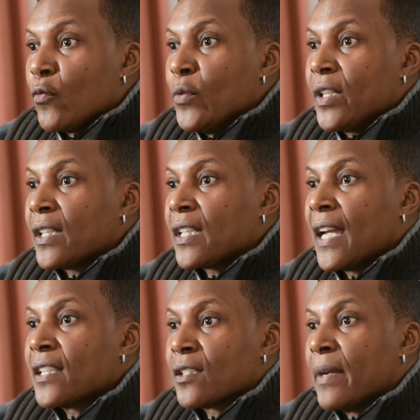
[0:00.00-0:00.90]
if we can
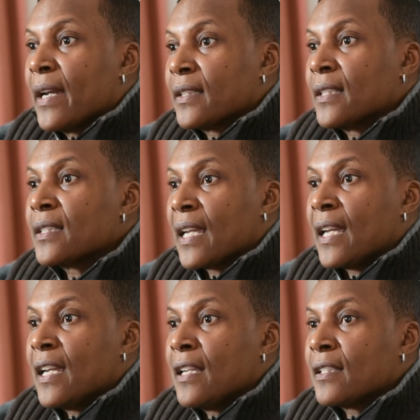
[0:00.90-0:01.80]
catch them at this
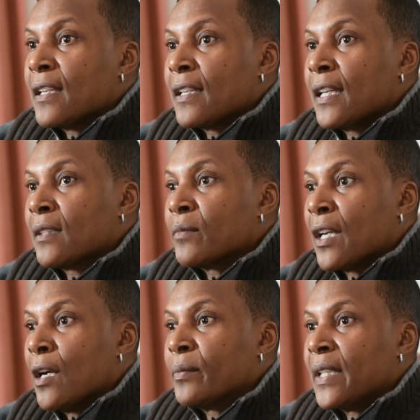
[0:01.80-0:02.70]
age and get them the
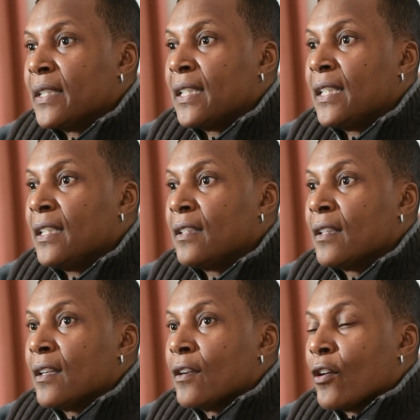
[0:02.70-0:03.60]
help they need,
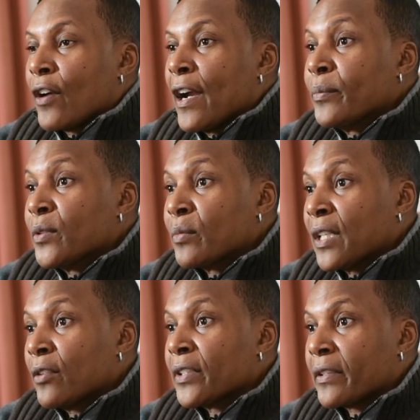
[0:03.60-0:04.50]
or help them
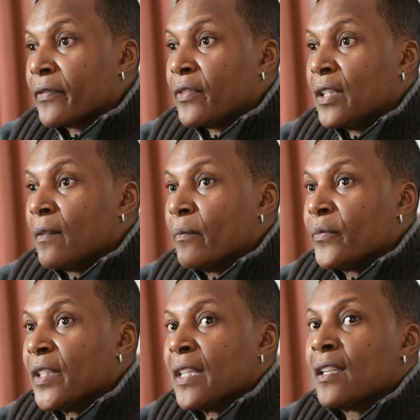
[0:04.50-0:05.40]
get on their feet,
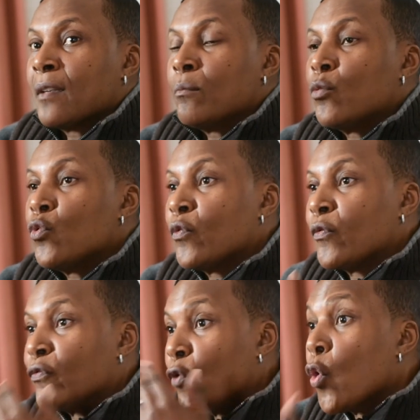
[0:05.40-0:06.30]
then they can move
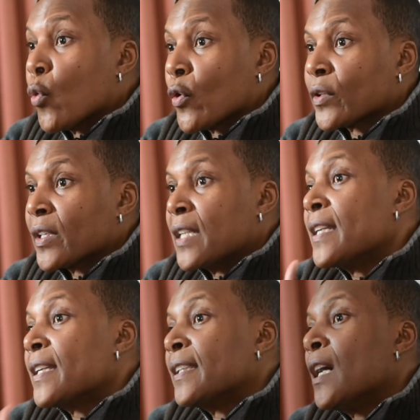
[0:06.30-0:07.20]
forward and
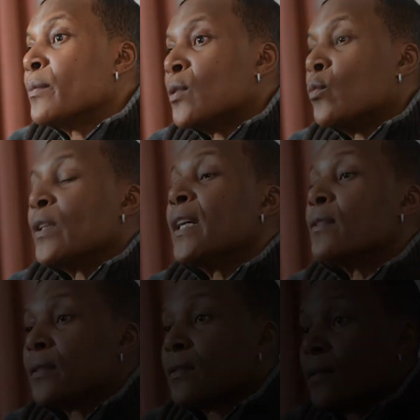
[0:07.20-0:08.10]
they can help someone else.